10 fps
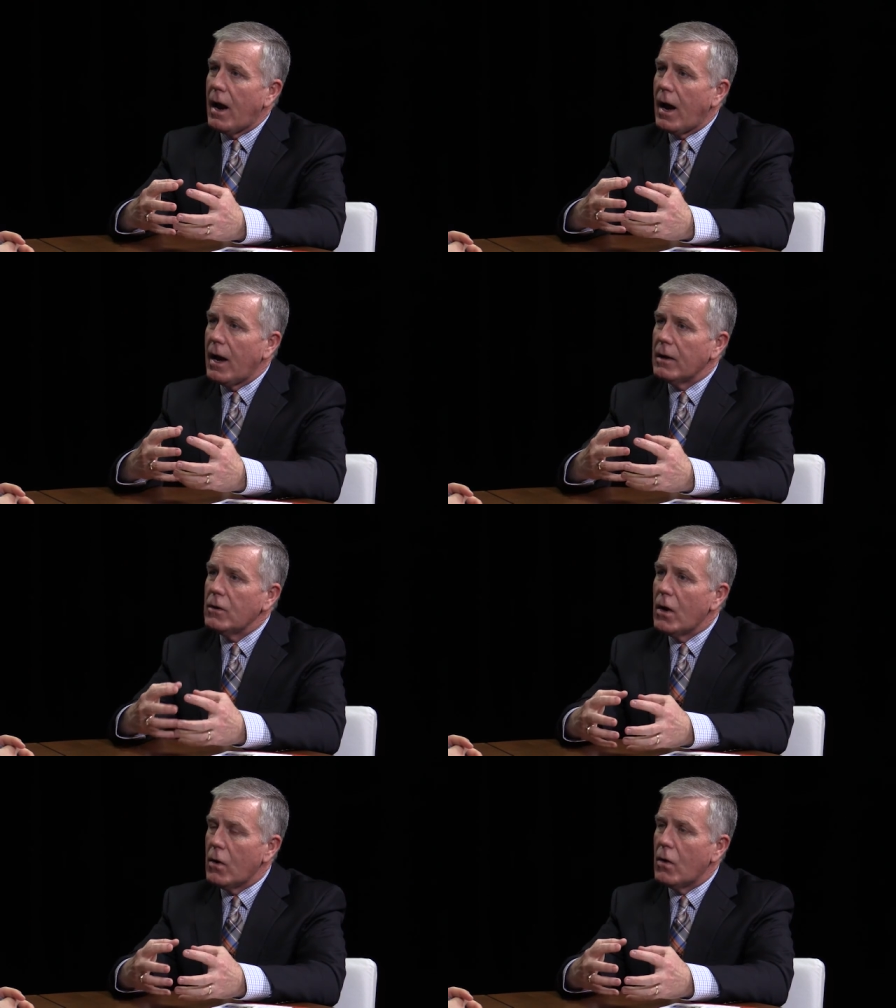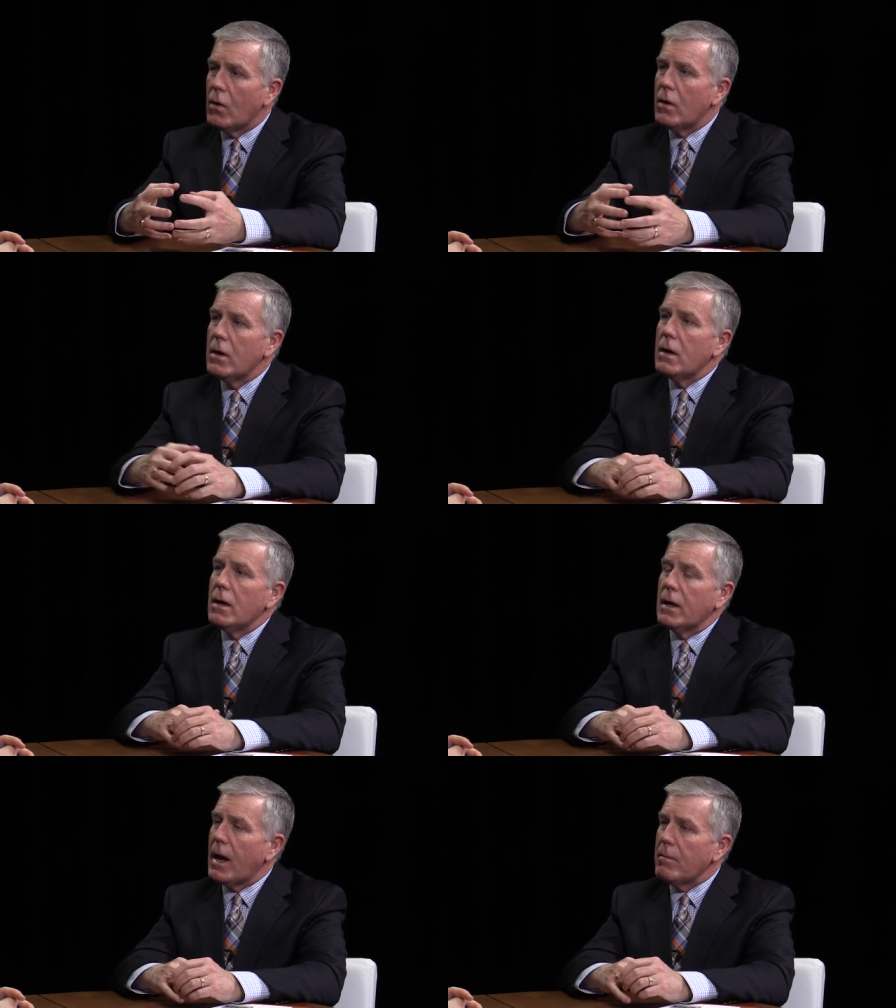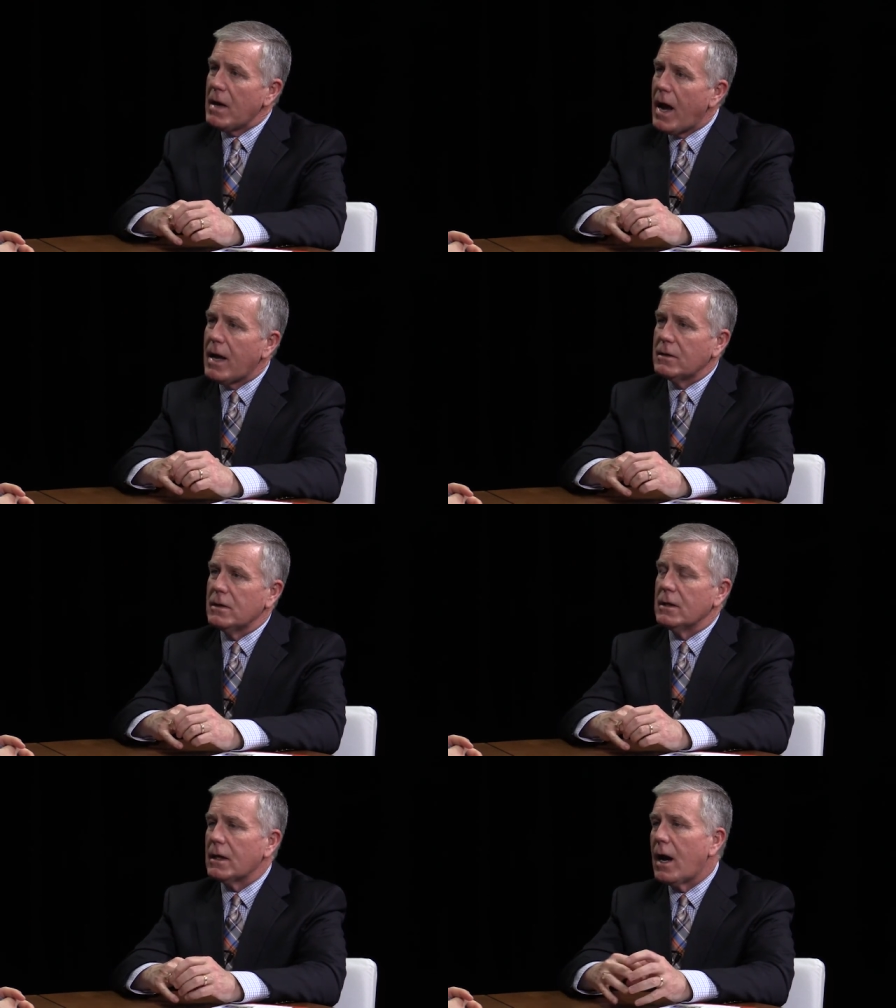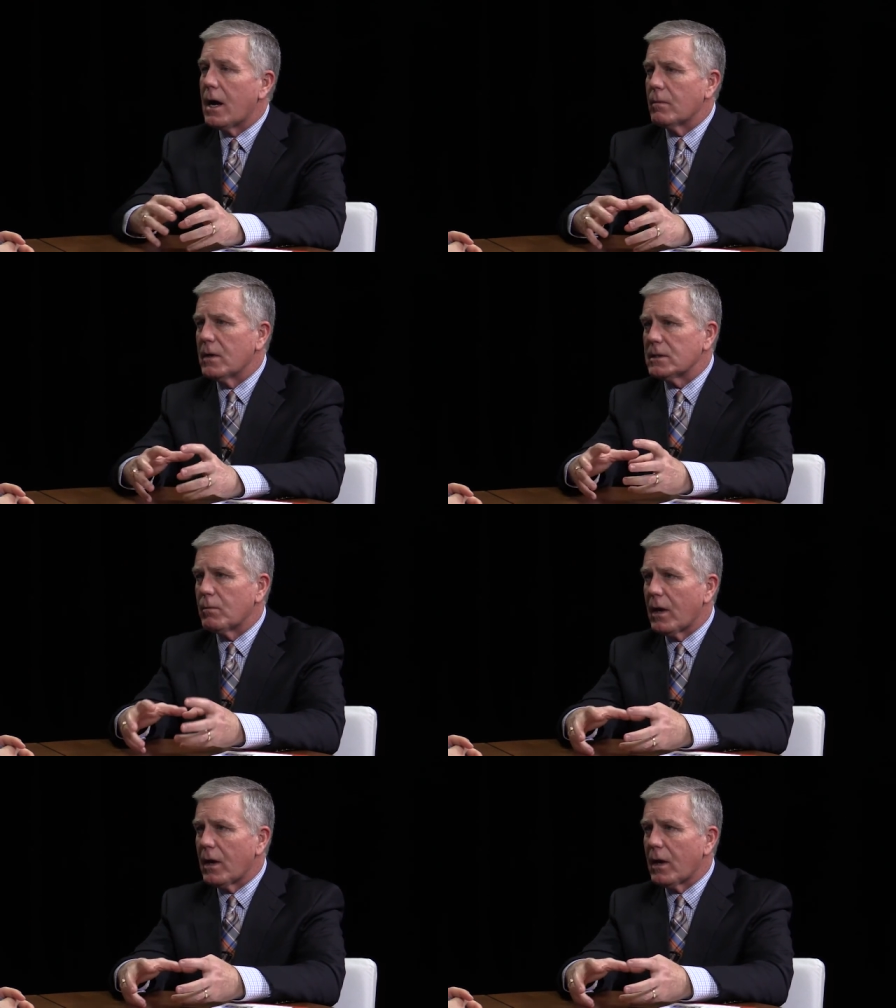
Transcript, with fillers: I know, and I'm not an economist,